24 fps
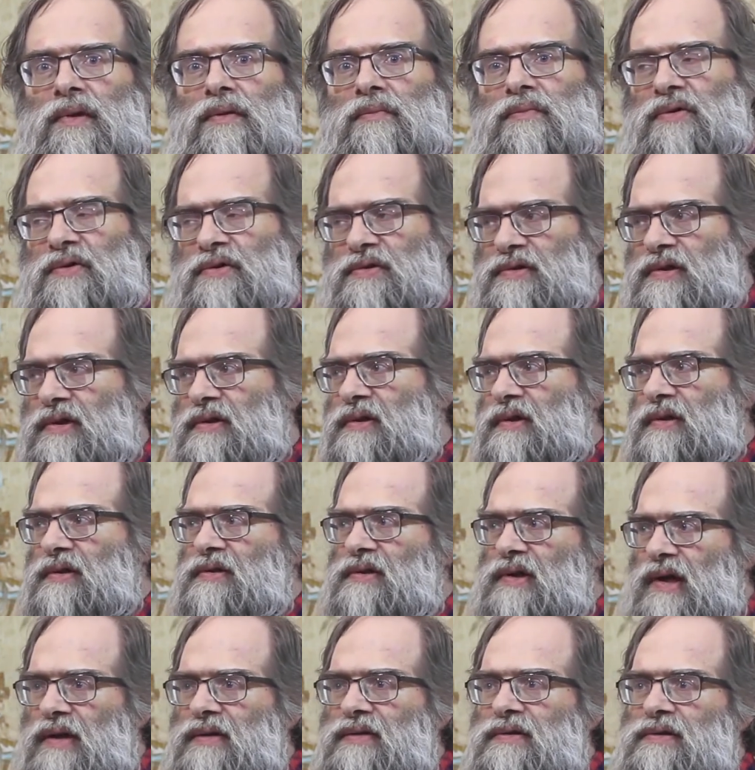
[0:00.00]
Because they
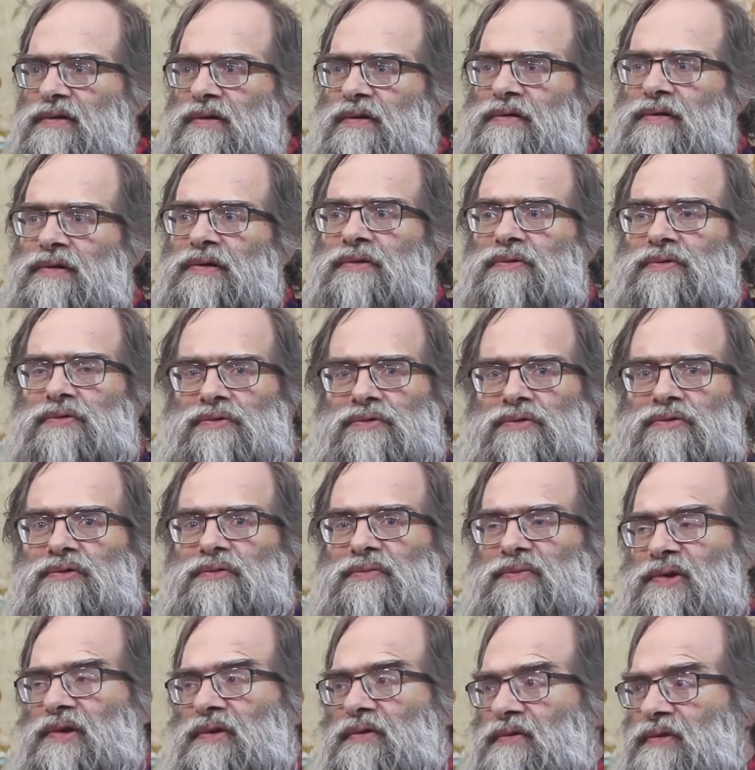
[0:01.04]
think that is the thing to do
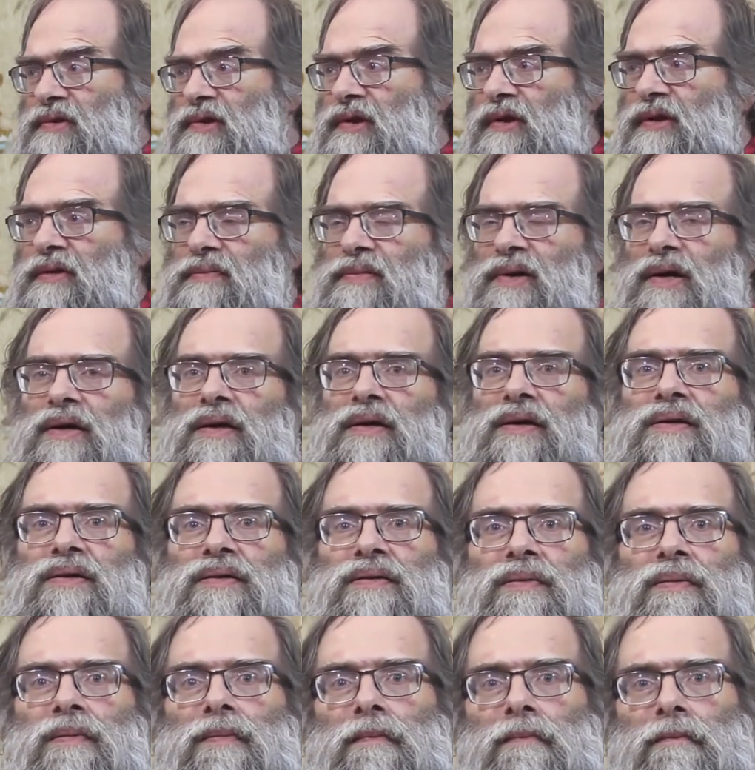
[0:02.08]
to be a real American.